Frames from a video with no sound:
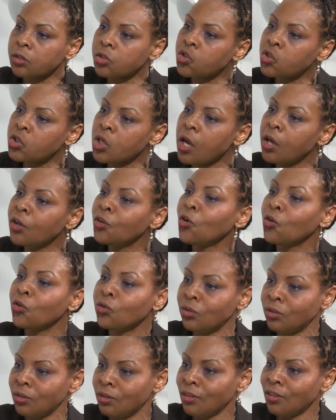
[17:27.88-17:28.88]
turn
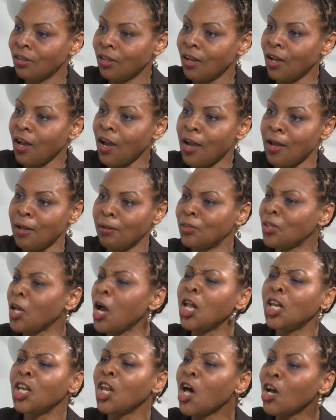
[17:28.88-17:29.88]
on a,
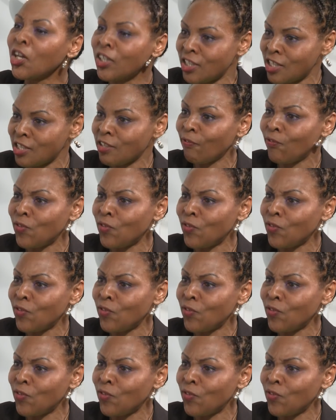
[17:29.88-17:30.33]
a light